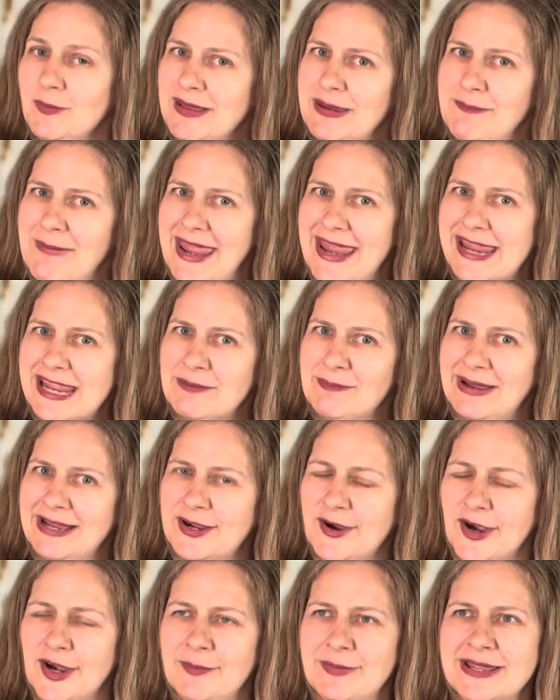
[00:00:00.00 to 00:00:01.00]
make in my
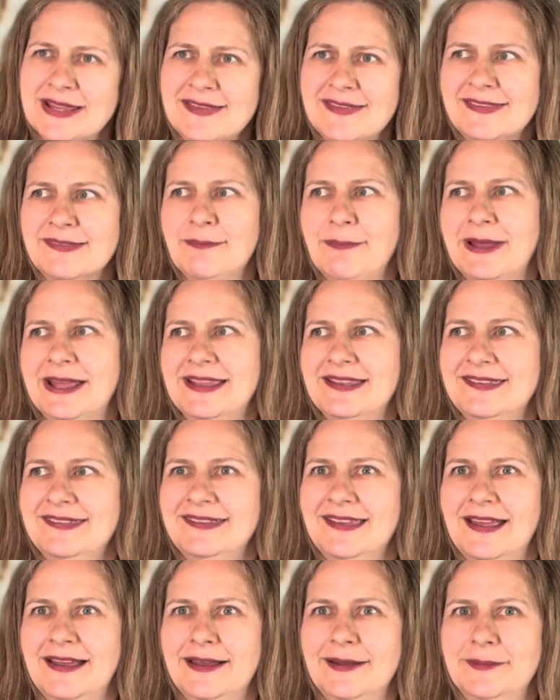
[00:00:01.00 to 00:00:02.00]
garments. But
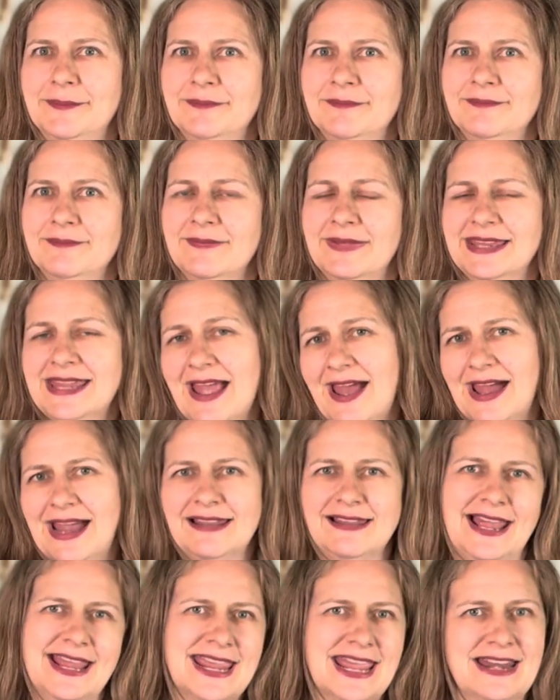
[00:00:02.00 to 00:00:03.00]
yeah, I
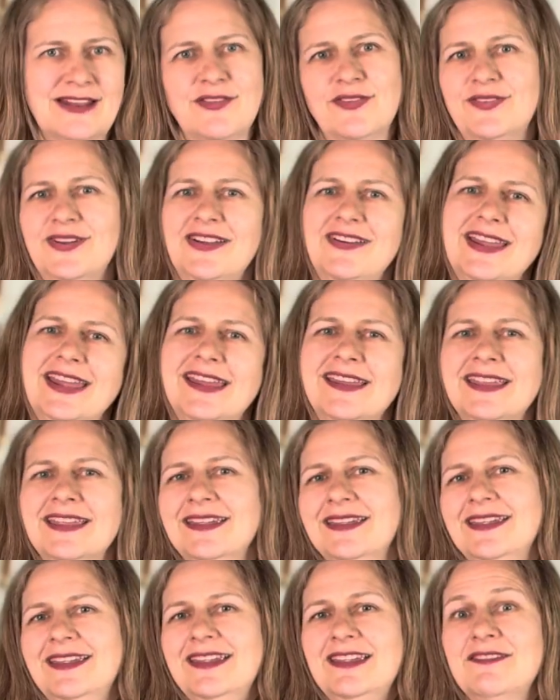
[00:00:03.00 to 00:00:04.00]
like it. It's very
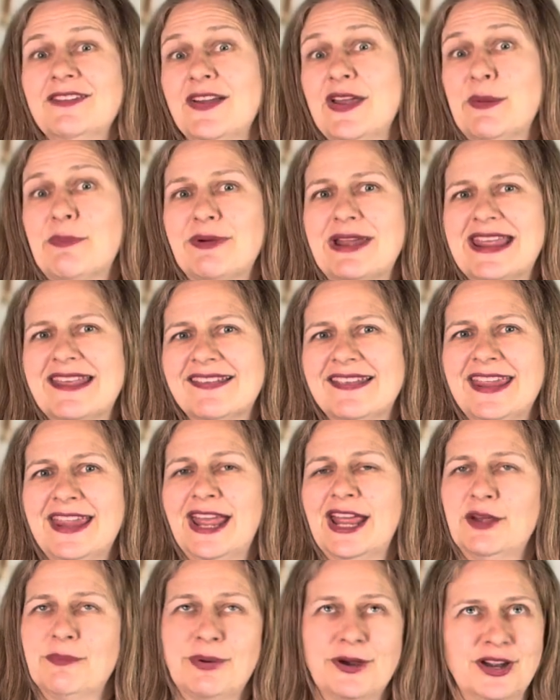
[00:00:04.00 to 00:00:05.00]
breezy
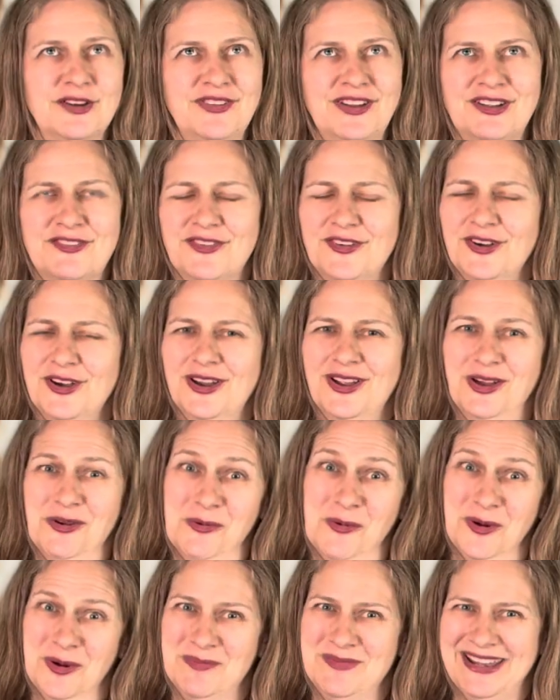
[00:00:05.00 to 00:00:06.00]
and perfect for a
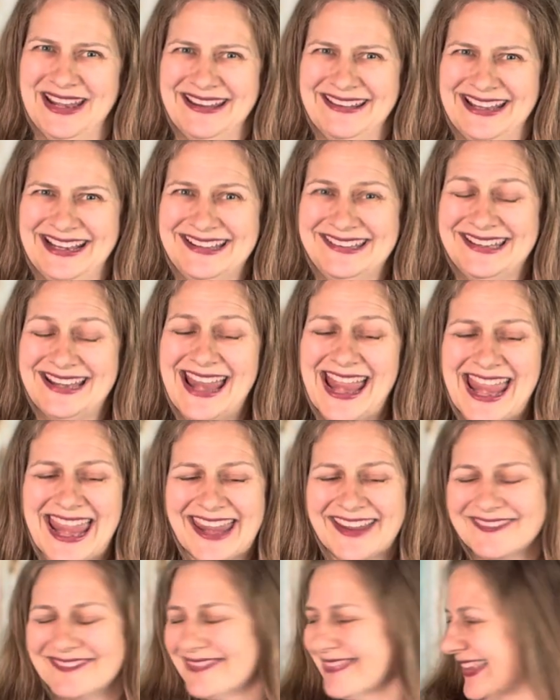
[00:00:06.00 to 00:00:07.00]
warm day like today.
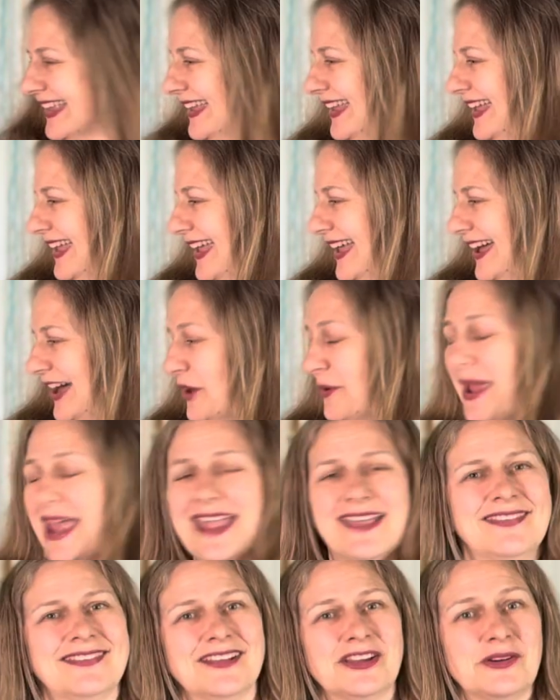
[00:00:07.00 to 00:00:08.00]
Okay,
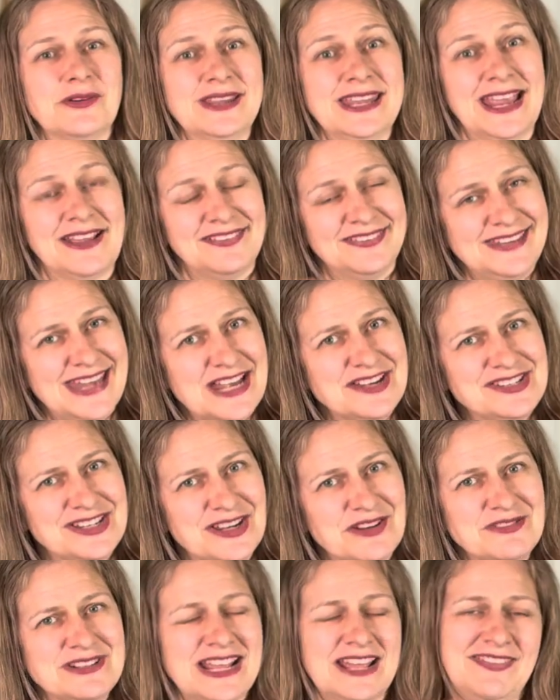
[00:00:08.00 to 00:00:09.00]
so yeah, stay
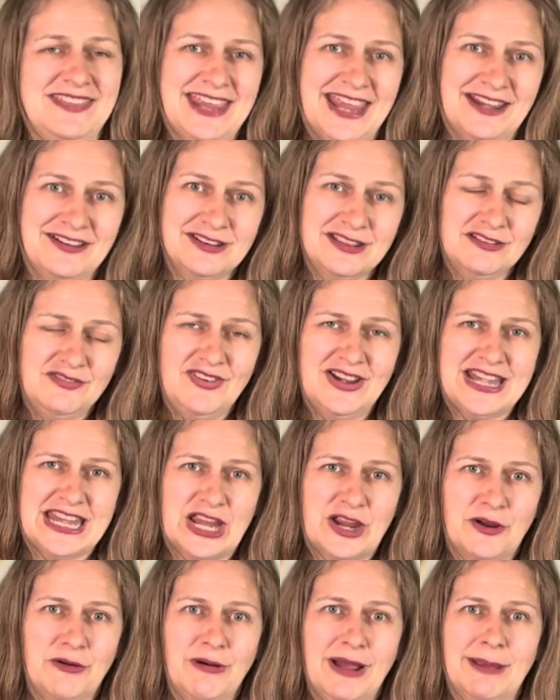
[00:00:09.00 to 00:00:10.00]
tuned. At the end of the
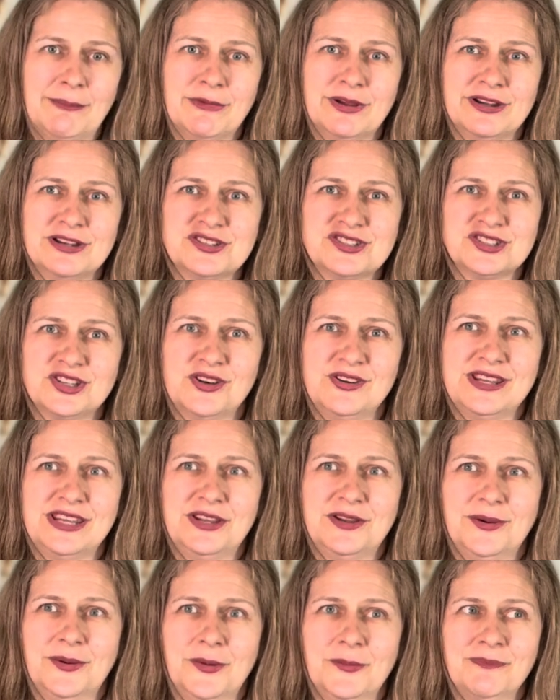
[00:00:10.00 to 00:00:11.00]
video, I'm going to show
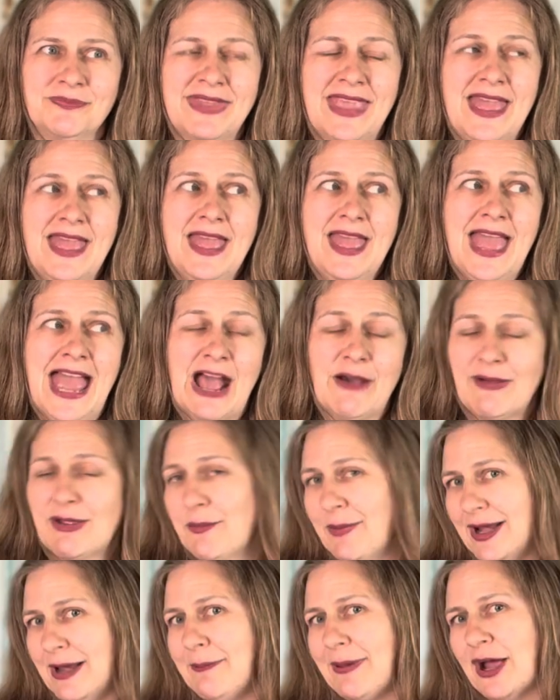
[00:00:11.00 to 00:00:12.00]
you how I
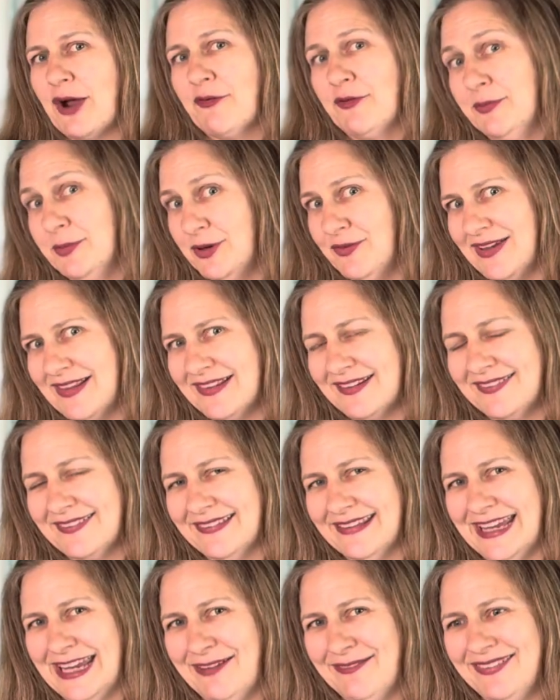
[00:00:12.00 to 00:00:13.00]
went about removing the
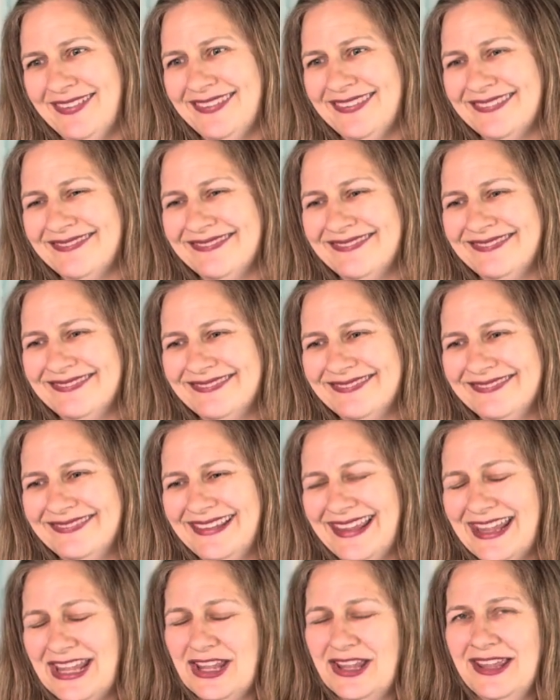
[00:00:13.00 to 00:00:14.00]
sleeves.
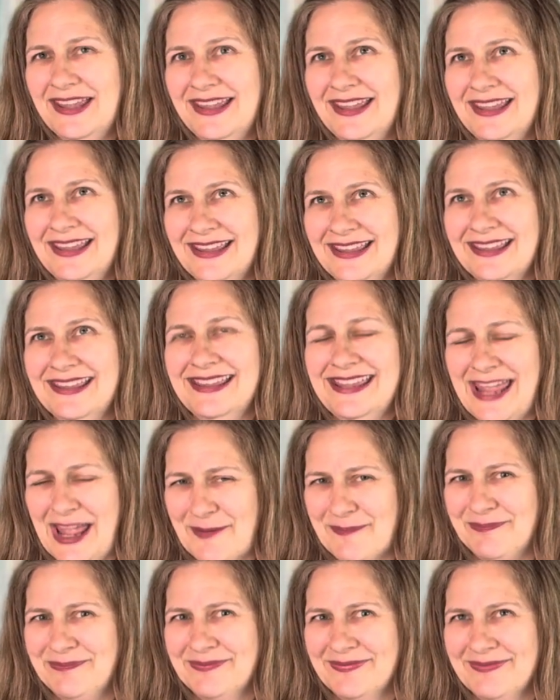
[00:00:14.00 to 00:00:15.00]
Yeah,
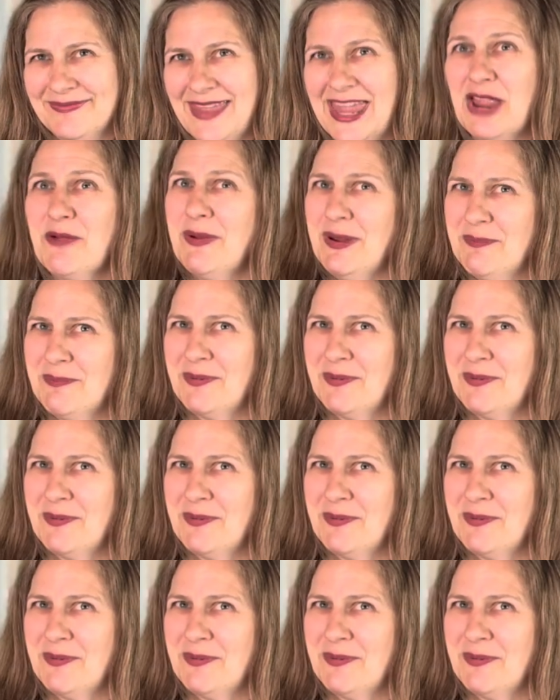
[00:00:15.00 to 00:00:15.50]
it went